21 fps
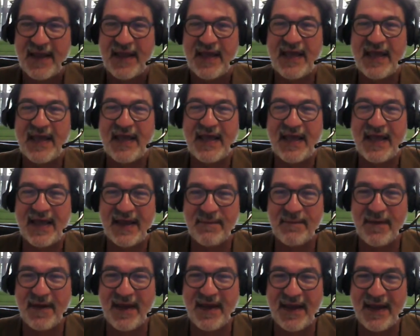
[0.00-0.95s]

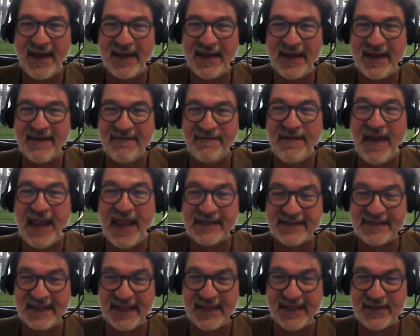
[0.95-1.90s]

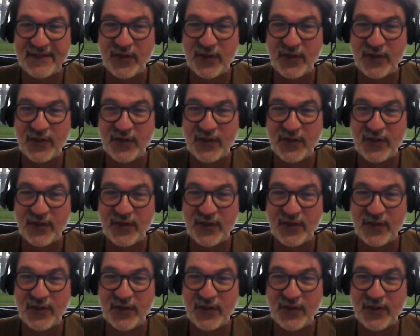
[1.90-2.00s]
phase.